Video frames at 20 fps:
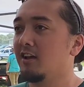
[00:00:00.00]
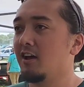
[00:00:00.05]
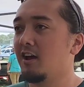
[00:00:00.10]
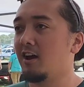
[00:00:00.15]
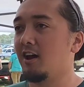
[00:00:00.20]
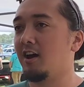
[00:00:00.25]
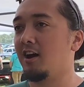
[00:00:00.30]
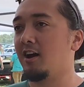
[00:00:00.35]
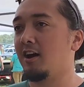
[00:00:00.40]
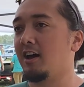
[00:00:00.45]

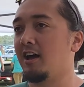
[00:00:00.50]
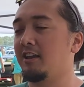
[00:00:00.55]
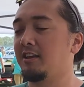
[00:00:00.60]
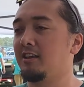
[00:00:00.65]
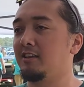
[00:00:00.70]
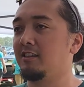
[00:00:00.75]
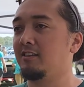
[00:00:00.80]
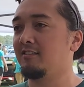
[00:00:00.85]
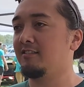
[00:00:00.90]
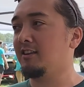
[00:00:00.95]
I
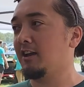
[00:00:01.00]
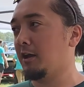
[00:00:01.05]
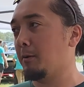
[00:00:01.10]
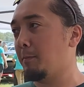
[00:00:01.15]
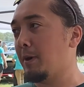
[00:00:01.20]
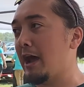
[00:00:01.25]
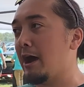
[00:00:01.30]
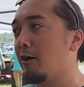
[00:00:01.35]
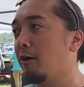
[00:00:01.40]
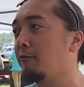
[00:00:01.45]
did the Sick
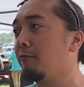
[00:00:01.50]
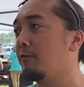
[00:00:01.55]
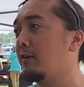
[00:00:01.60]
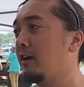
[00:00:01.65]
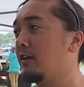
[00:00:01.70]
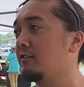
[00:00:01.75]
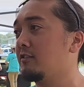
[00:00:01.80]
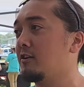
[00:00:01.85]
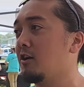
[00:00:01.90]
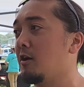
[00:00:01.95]
Power
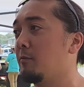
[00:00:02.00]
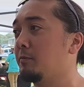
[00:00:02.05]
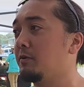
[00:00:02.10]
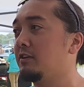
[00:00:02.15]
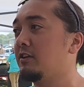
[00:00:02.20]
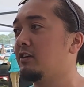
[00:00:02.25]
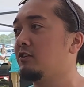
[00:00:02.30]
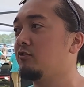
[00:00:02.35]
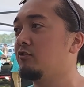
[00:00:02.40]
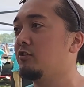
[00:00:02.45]
Fest
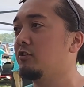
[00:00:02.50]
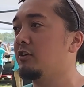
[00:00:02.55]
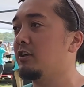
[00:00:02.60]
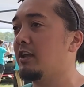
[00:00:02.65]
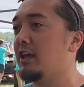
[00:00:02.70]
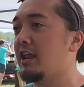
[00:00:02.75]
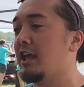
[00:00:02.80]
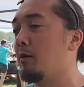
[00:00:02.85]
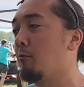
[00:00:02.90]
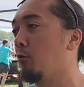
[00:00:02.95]
competition
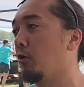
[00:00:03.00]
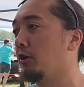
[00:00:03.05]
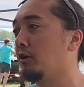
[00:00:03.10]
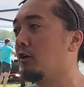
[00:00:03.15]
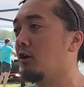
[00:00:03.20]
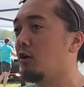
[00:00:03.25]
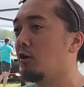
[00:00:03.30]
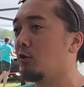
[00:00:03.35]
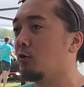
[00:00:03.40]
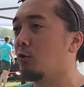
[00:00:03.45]
at M1
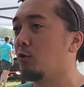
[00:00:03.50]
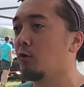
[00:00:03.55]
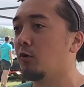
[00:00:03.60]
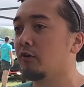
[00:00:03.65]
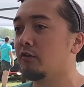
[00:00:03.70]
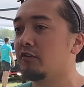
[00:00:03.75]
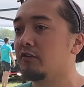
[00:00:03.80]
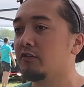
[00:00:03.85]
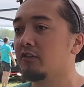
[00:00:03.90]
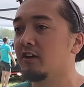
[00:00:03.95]

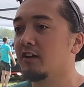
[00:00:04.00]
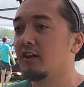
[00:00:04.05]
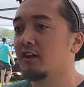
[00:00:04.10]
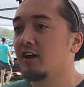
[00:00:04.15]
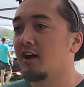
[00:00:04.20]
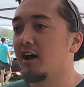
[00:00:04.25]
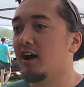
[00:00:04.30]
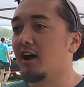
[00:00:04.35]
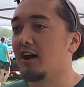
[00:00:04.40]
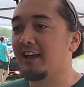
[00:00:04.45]
Concourse.
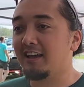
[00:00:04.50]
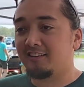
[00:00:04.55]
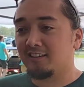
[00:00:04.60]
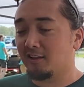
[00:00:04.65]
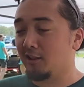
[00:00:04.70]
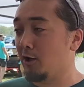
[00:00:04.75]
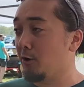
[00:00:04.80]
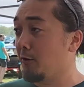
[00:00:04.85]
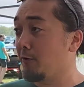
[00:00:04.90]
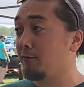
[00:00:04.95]
It's a
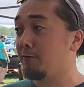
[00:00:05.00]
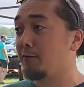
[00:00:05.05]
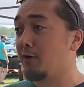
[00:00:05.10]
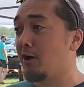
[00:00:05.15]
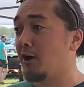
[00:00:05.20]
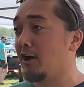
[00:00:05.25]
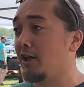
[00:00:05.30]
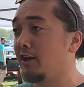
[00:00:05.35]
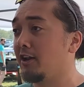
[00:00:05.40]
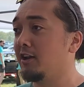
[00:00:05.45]
load of
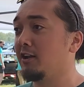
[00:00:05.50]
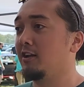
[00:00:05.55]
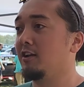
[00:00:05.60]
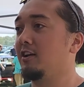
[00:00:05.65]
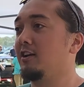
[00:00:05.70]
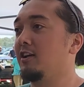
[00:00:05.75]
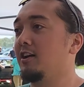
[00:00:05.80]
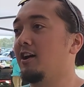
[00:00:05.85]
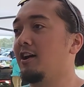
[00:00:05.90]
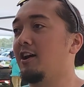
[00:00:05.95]
fun.
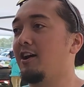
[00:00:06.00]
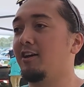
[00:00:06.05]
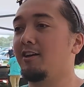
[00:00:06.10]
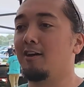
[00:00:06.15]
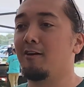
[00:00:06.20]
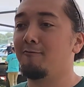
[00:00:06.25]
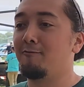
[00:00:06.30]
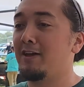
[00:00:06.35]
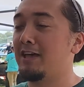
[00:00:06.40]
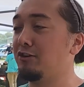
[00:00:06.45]

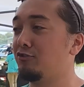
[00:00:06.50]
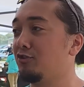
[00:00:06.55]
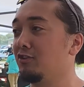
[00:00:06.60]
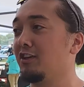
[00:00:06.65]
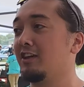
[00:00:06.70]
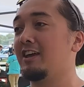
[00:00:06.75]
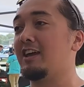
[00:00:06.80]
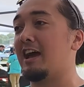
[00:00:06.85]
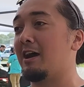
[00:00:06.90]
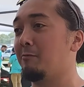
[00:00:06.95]

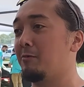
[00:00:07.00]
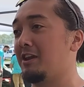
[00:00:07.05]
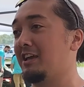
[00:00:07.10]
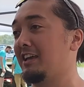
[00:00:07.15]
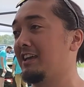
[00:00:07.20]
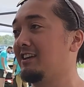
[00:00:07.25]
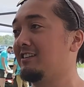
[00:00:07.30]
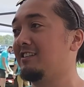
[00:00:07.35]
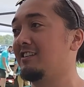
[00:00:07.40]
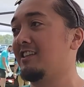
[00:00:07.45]
Eventually, I'm going to
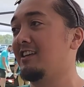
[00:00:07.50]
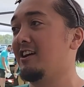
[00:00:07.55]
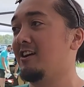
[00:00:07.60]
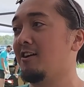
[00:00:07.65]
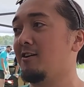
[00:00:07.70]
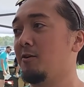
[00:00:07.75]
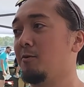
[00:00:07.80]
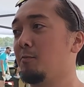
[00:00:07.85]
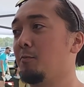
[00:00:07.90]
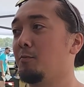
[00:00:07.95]
get to
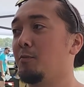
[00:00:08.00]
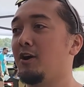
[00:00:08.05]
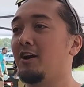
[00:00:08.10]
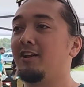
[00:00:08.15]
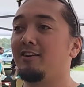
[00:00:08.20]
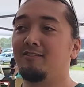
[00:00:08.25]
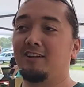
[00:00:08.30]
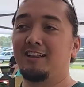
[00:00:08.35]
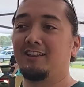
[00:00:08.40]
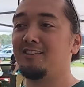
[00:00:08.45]
there, but
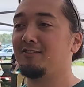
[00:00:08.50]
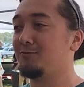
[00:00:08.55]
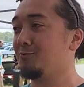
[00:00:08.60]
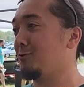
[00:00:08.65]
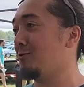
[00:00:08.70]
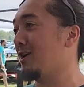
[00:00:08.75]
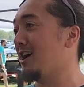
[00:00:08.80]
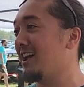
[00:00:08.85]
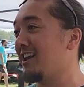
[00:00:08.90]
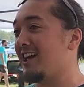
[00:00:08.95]
at least for
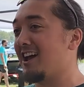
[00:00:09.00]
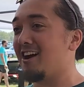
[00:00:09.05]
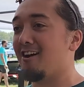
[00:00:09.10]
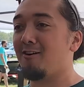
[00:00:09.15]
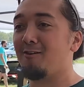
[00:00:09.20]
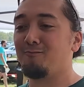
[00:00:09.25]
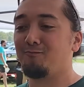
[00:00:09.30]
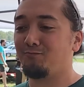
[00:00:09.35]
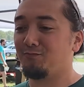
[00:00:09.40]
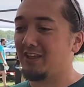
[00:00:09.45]
right
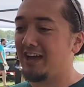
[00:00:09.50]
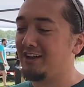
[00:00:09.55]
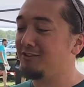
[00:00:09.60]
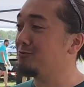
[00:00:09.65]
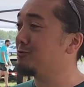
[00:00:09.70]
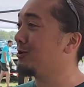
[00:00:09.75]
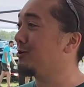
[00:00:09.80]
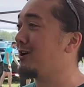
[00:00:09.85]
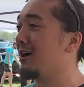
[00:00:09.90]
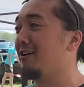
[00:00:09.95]
now, I just
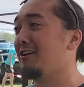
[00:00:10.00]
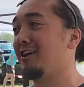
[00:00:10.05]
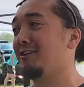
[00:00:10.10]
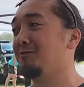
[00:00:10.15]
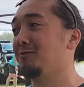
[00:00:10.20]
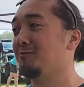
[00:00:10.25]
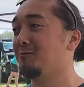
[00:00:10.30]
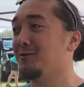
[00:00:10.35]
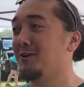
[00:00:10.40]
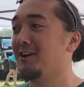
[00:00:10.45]
want to go out and have
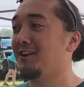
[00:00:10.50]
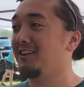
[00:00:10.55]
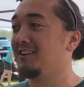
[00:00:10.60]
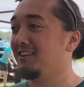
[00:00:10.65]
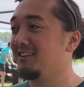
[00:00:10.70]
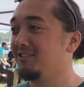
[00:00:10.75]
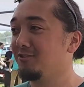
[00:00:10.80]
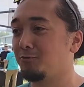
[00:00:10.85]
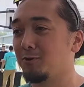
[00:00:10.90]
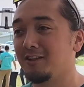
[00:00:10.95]
some fun,
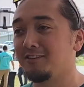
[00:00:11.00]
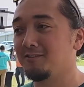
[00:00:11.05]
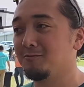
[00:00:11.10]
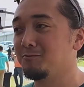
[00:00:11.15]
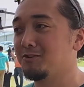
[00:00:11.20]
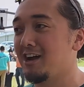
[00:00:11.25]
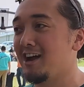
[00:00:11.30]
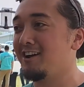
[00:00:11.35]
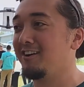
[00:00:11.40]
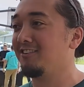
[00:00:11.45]
shred some
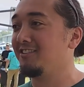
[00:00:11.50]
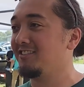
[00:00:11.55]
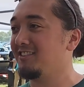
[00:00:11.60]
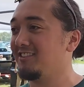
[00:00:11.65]
tires.